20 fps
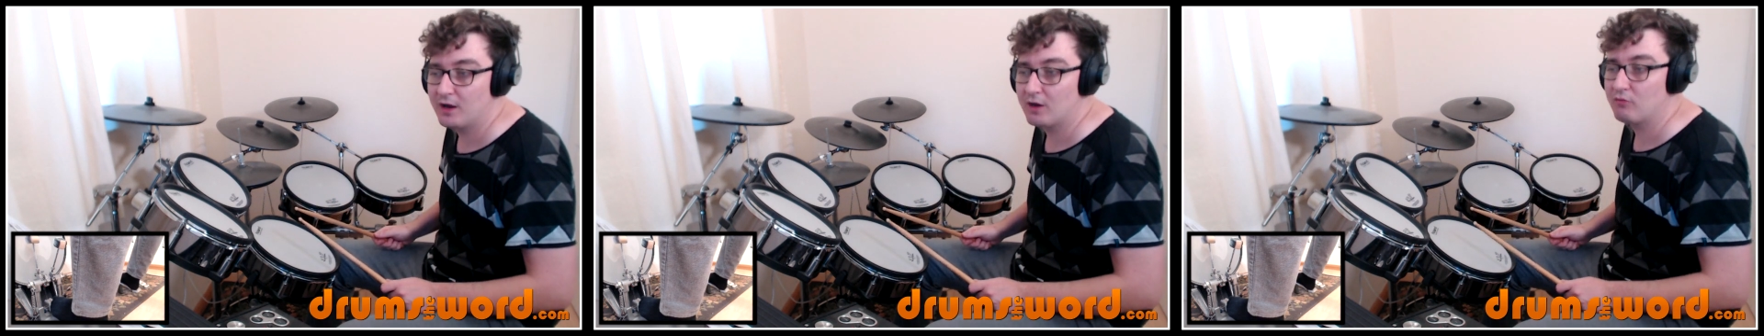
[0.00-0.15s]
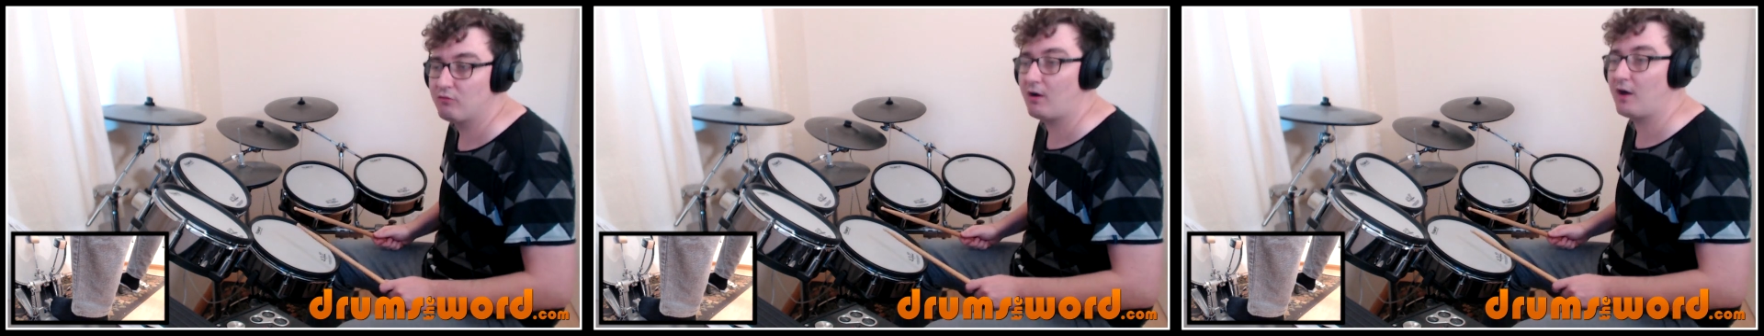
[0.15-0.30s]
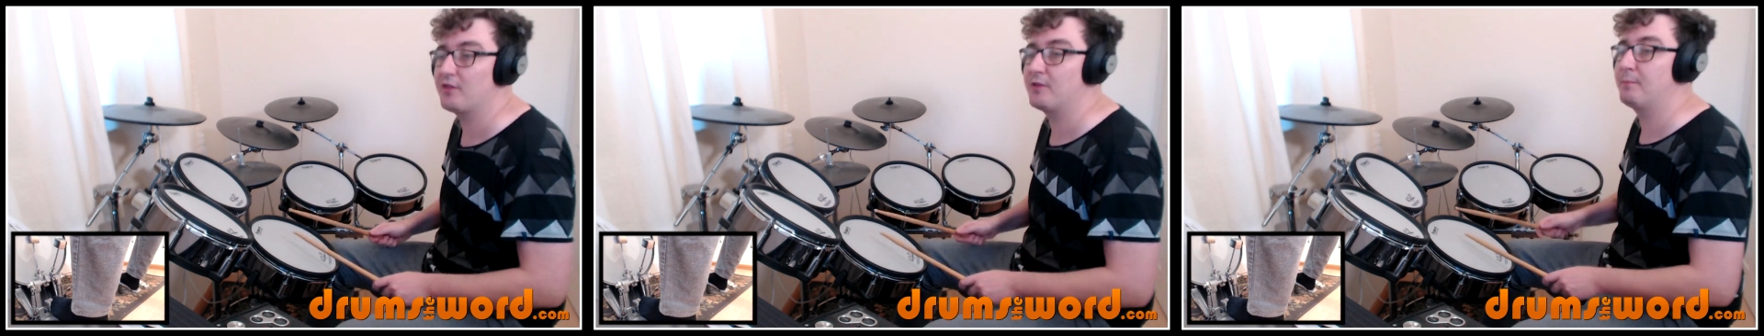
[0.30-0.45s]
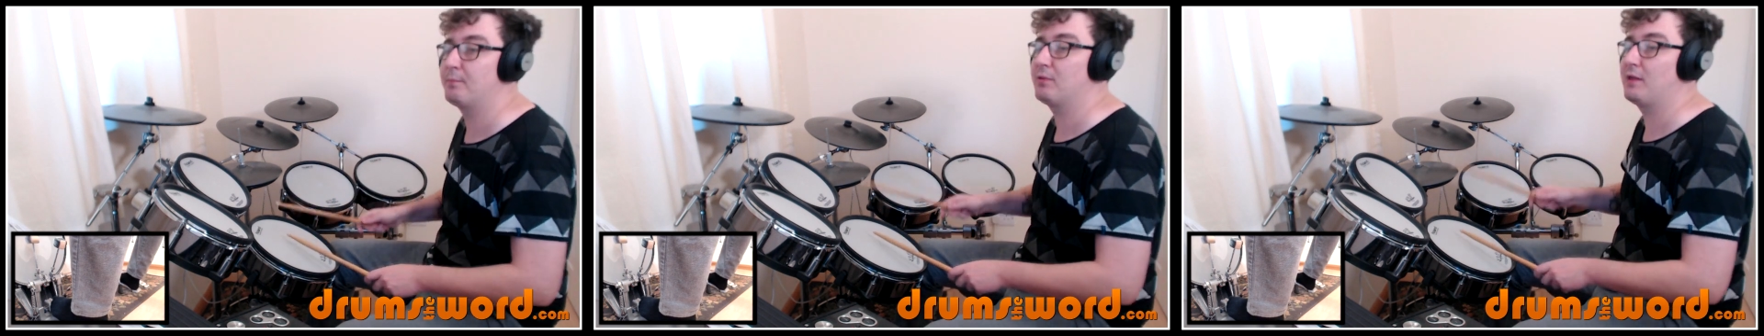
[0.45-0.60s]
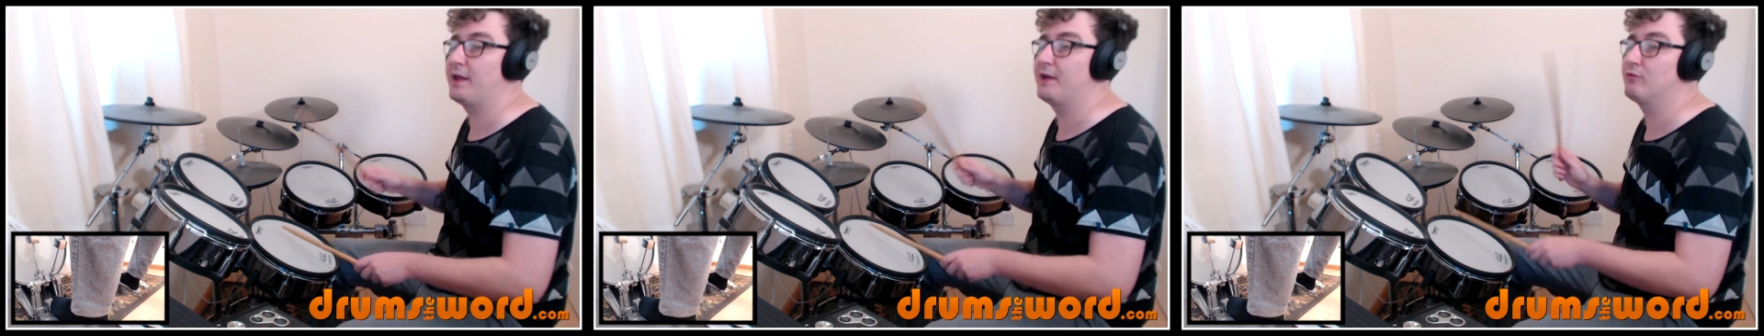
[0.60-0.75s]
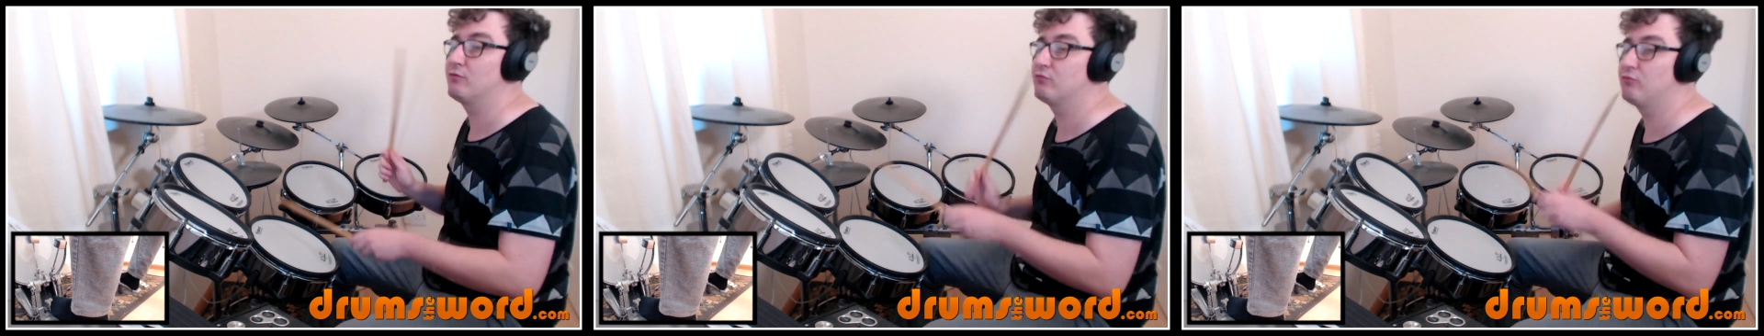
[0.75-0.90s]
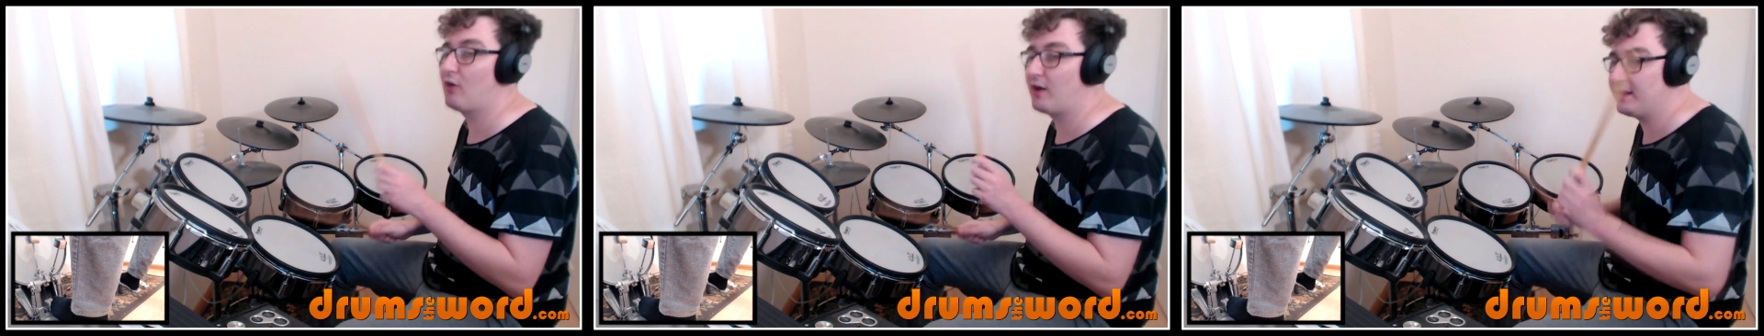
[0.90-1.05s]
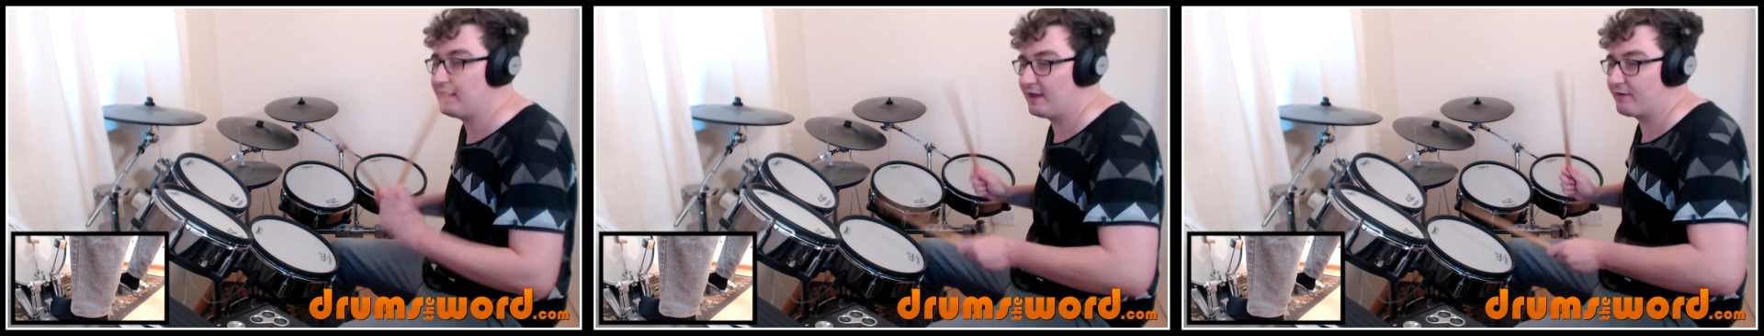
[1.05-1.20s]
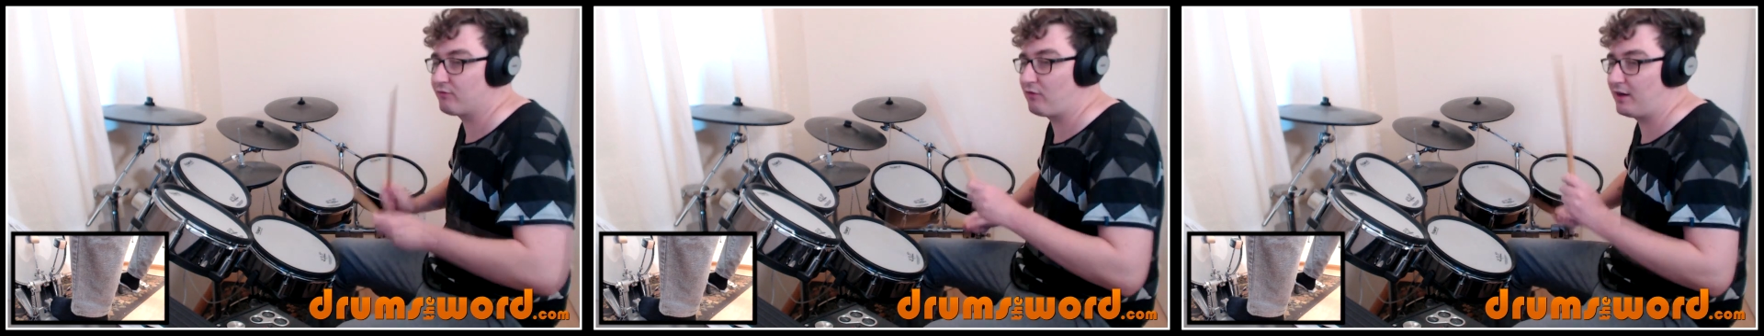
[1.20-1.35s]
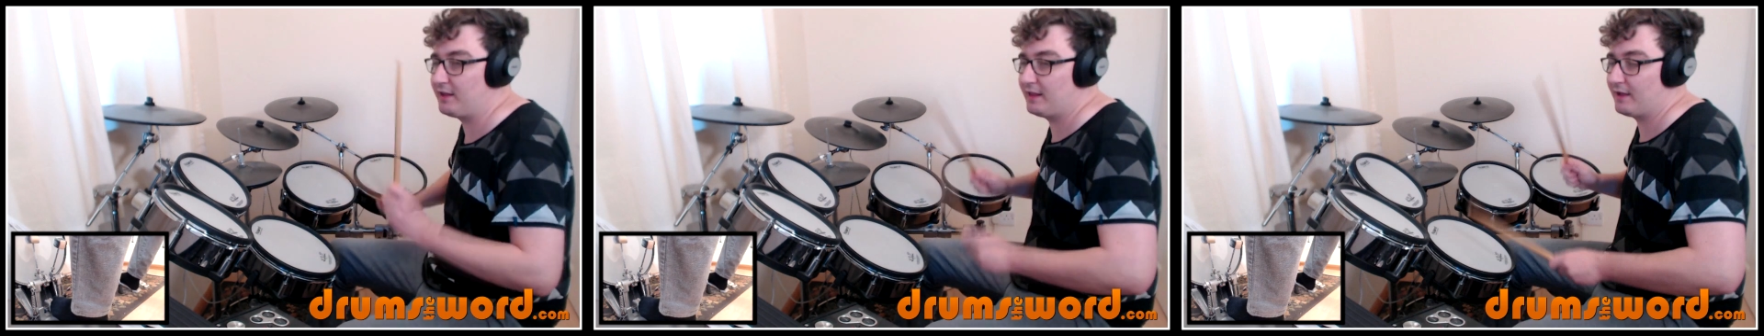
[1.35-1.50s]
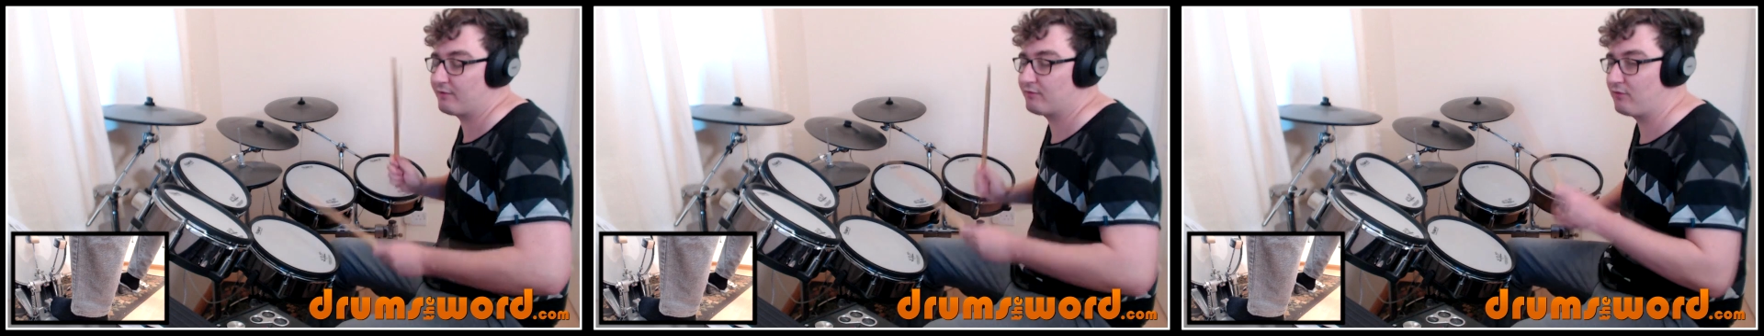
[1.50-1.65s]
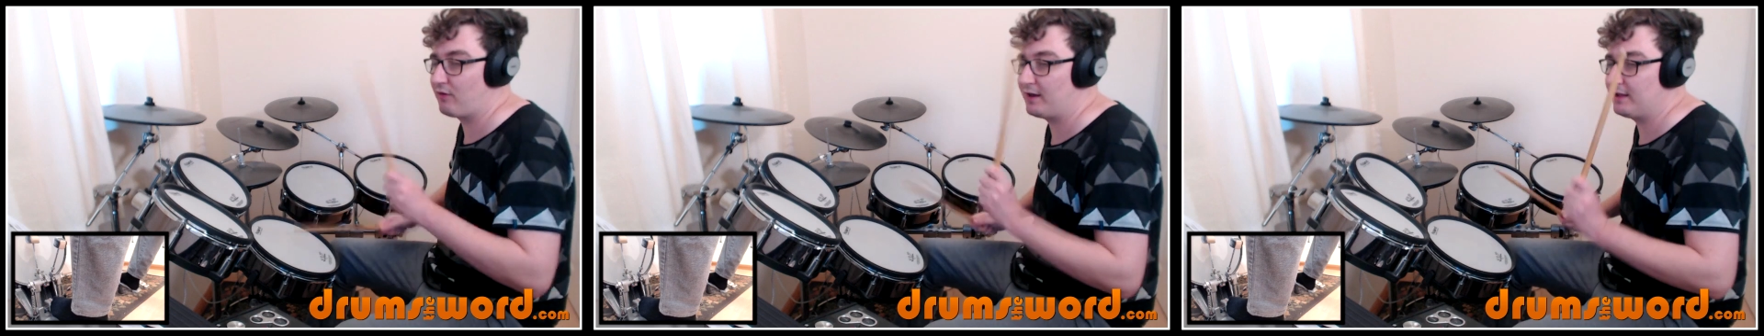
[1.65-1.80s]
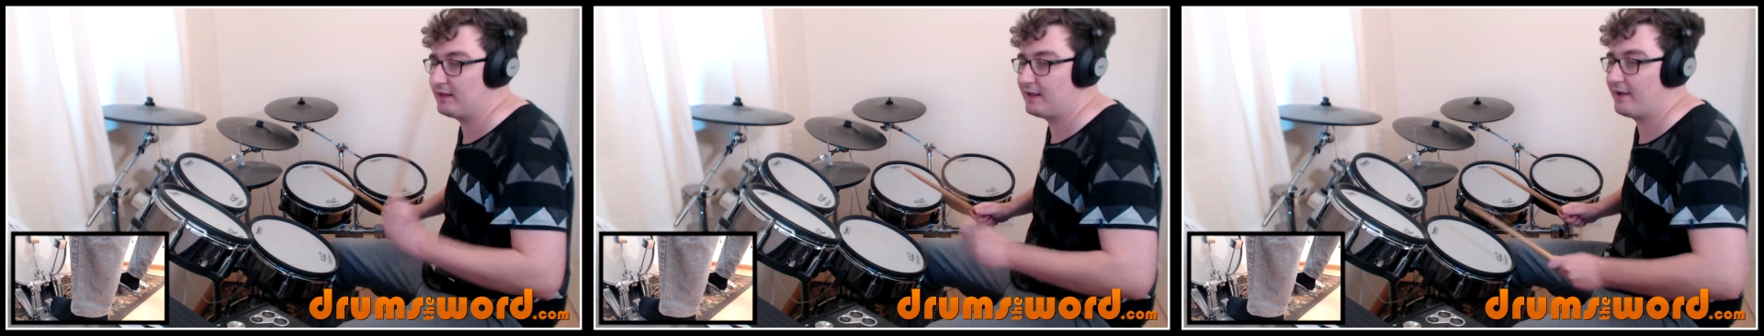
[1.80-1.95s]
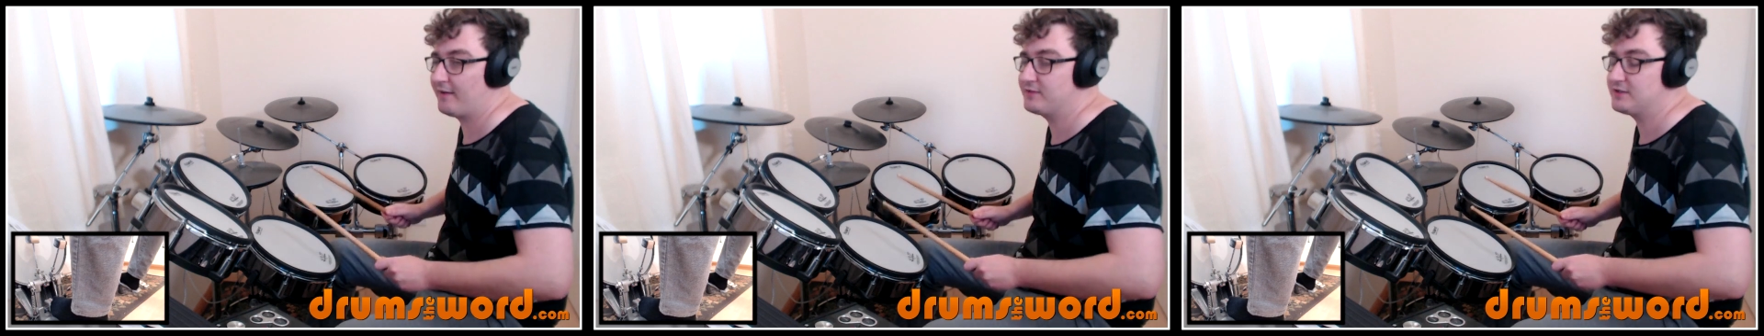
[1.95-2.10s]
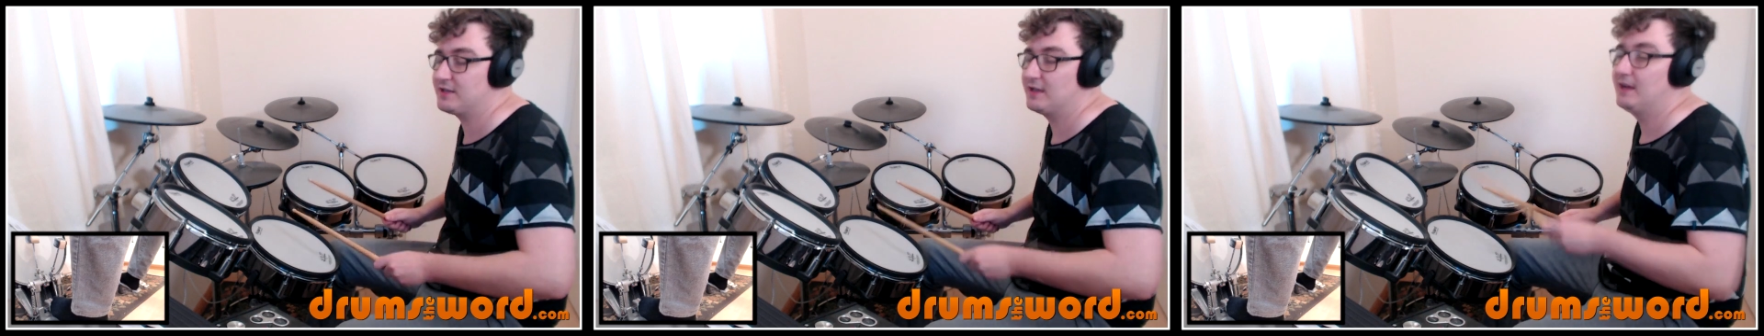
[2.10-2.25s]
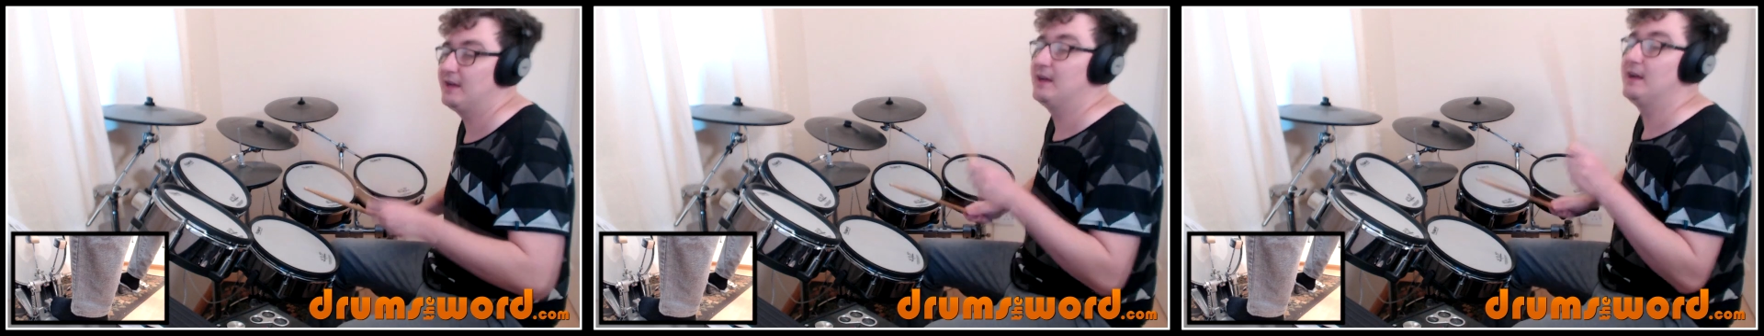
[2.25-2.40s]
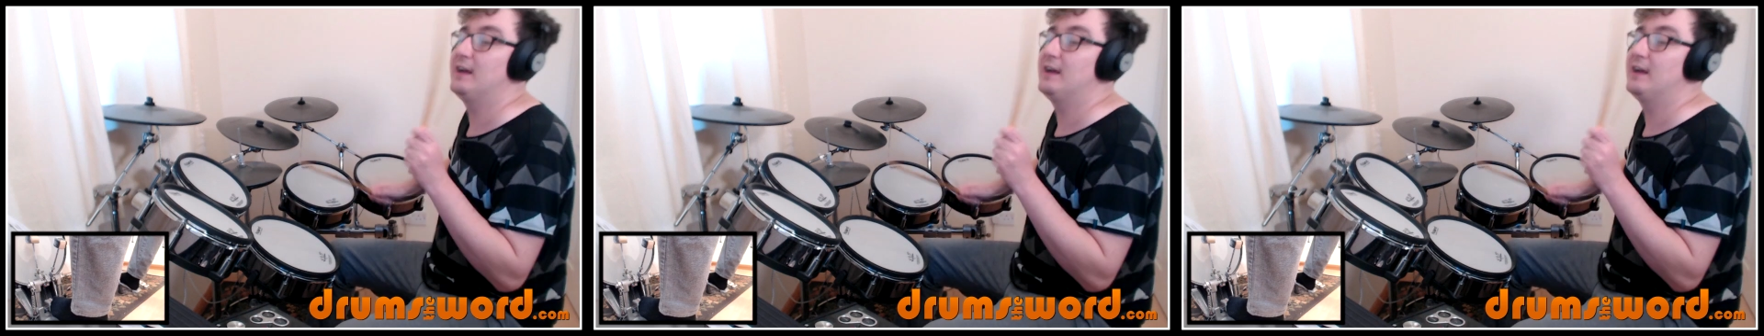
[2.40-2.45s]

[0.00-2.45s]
rather than playing right, left, right, left, right, left,